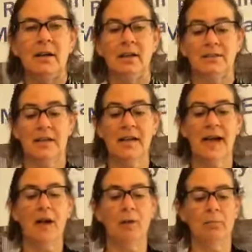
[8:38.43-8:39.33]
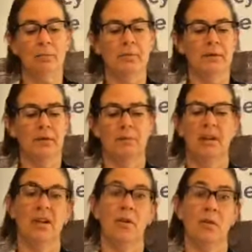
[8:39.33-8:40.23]
It's going to help,
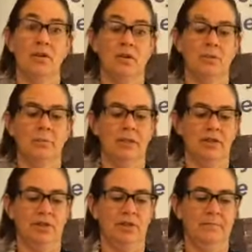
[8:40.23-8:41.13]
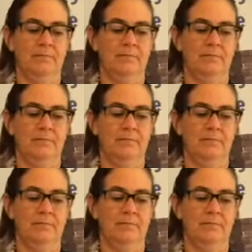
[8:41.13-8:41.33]
but I don't want too much.